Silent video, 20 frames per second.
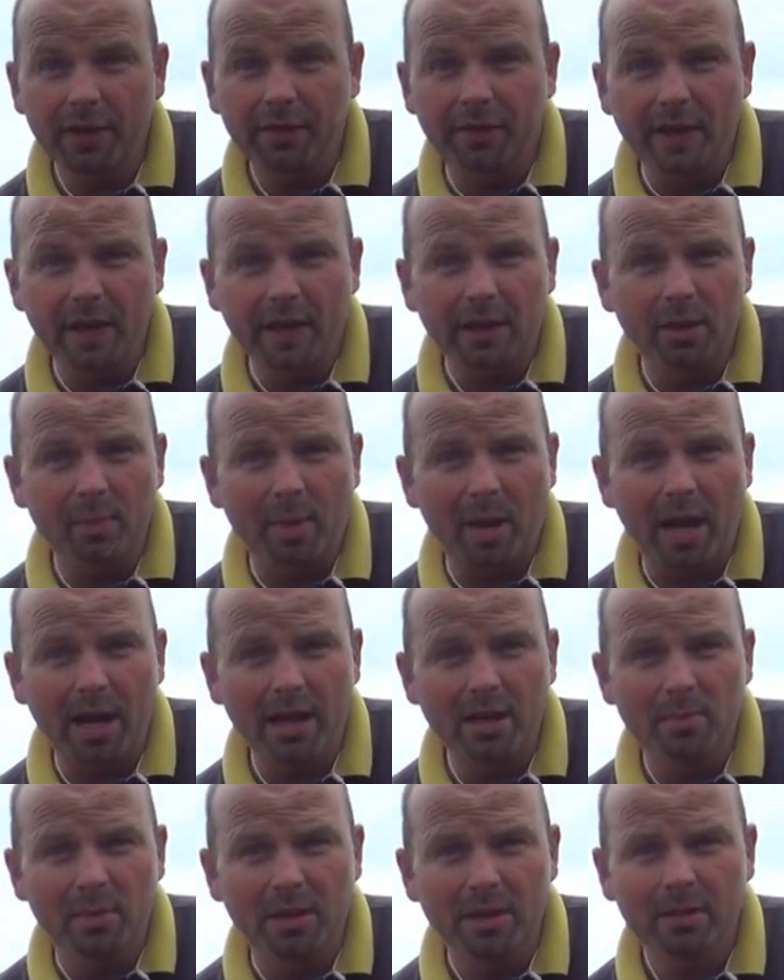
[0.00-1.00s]
that vehicle
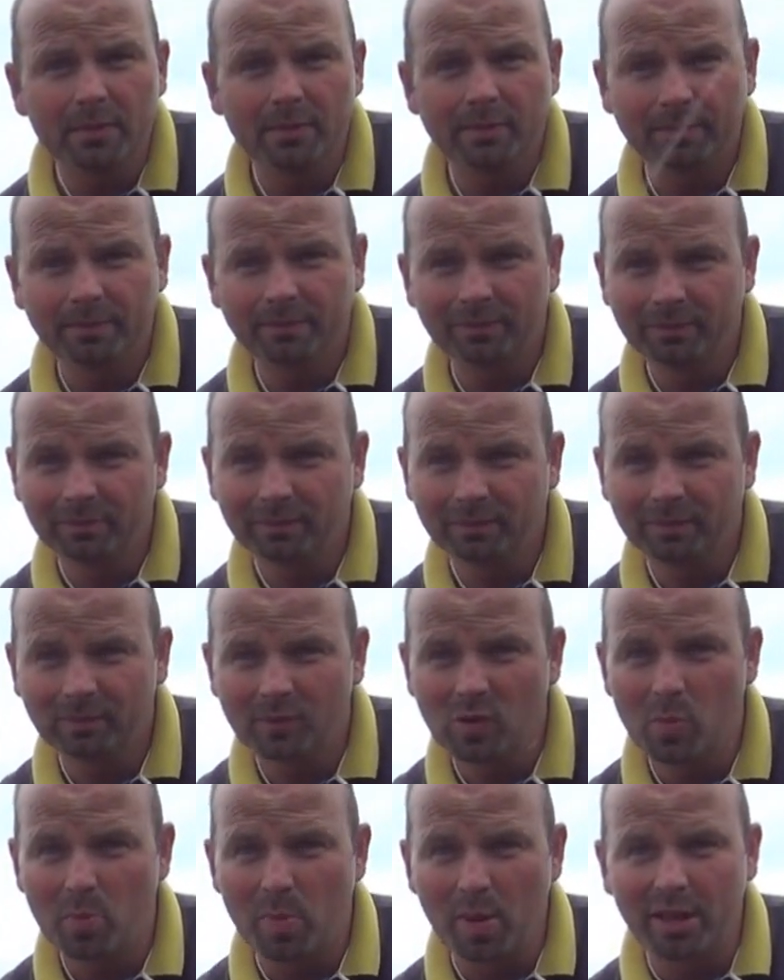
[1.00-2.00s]
behind me,
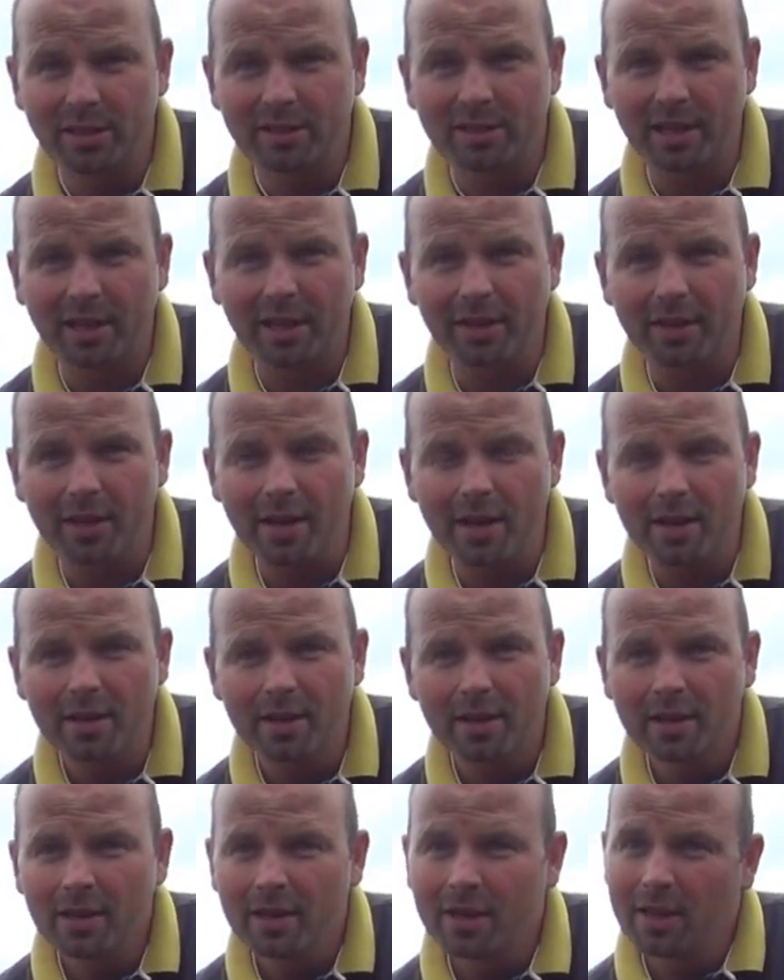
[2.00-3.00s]
big digger there,
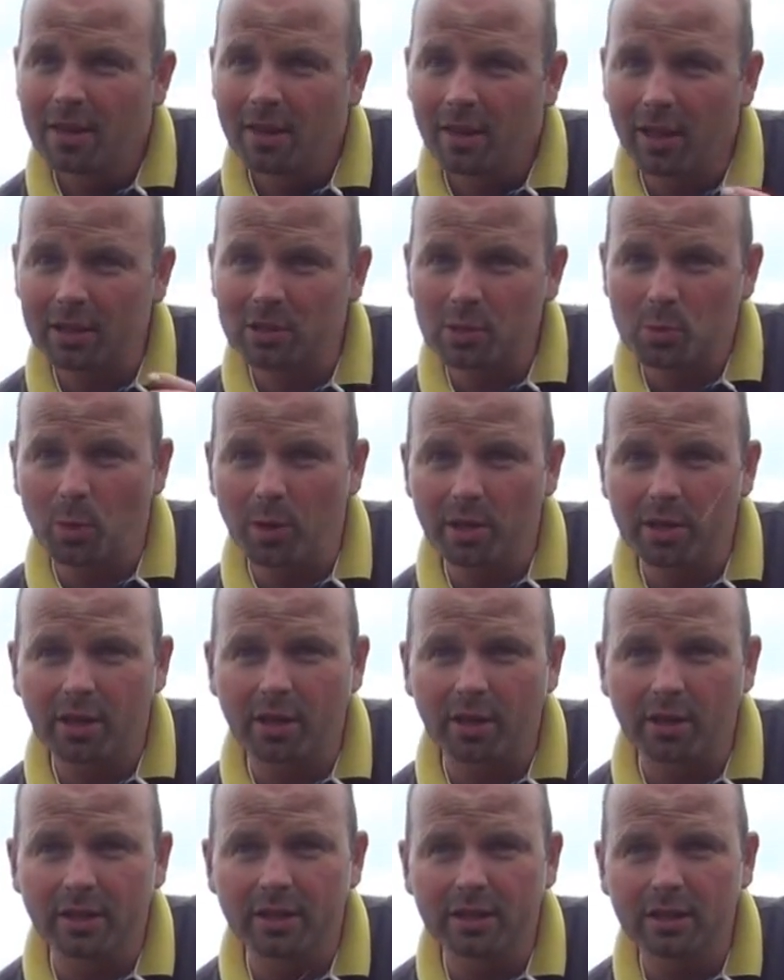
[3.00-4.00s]
that's what you're
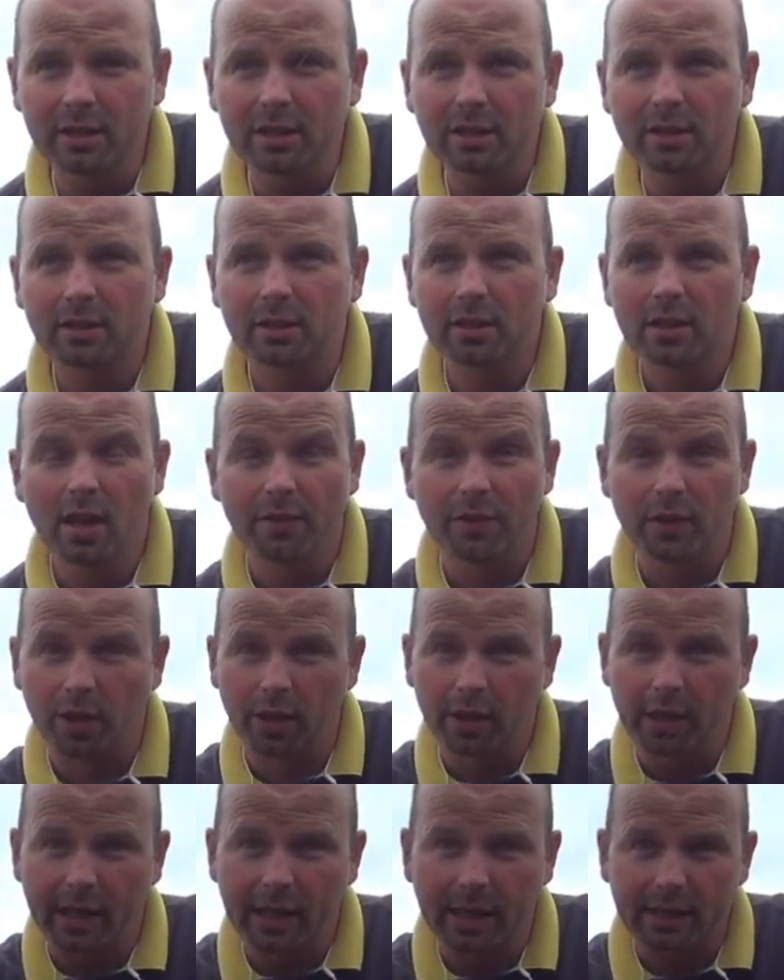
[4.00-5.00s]
gonna need if you're
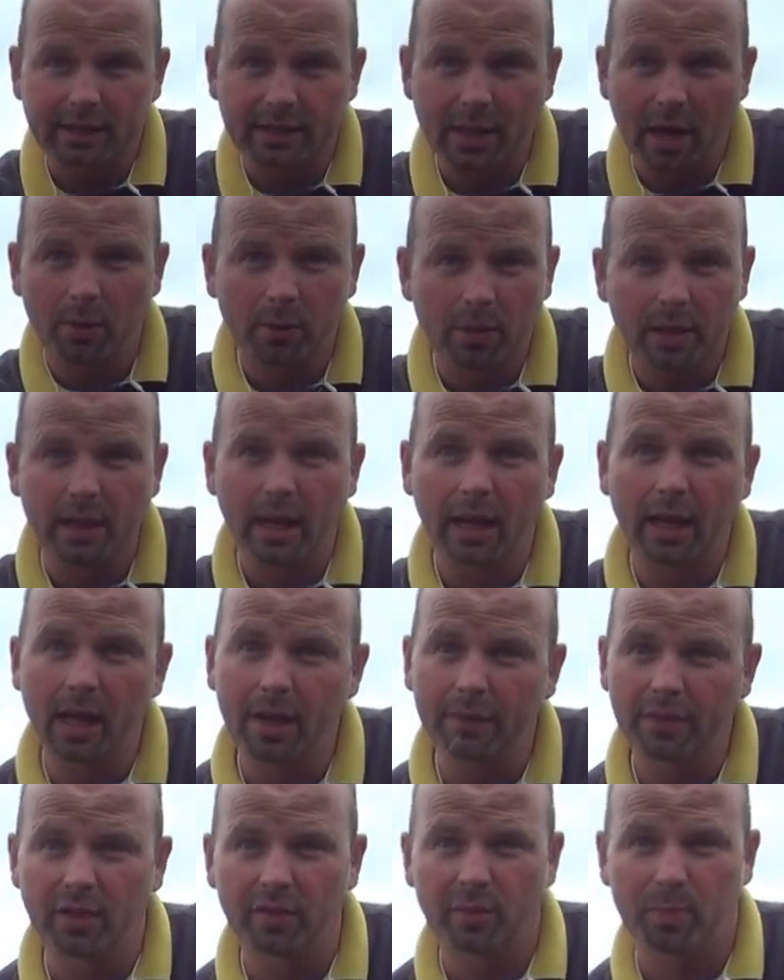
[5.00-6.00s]
gonna get down to that
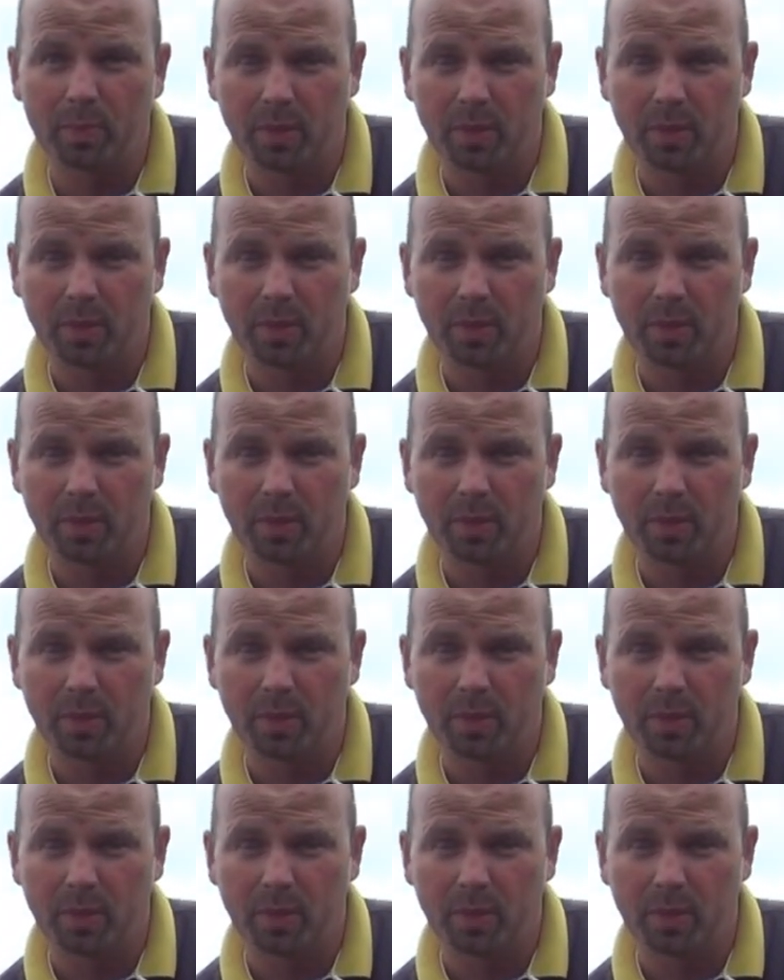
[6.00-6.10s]
level of